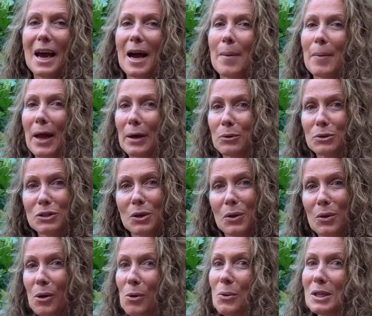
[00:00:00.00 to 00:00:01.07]
And also, I
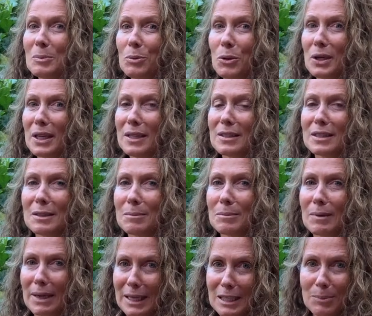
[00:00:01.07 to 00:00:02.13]
always put in some
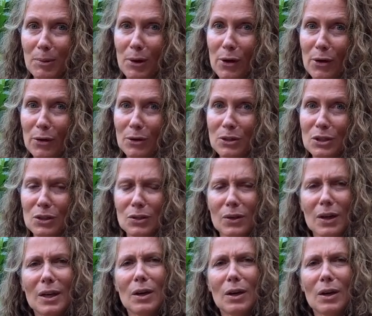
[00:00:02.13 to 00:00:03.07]
links below to